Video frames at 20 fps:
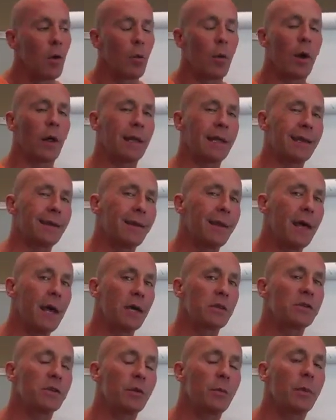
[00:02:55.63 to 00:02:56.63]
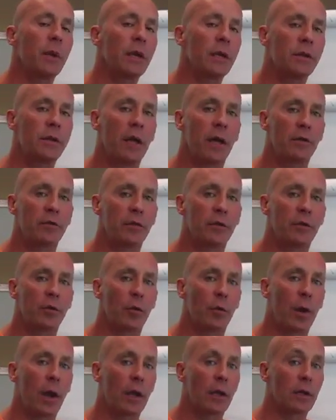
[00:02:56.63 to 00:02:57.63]
Well, unless you're being tested
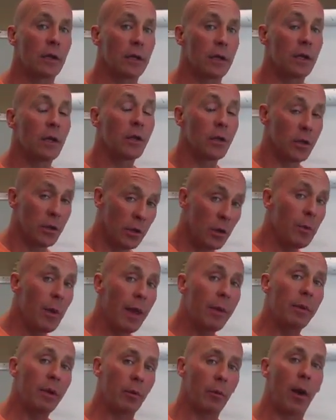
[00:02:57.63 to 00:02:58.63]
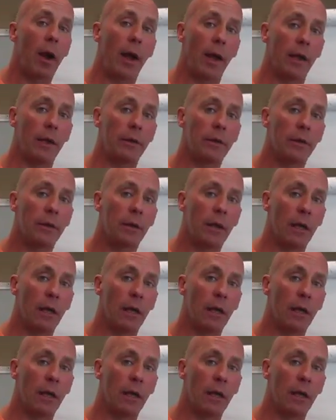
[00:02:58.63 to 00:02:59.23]
correctly, you may be right.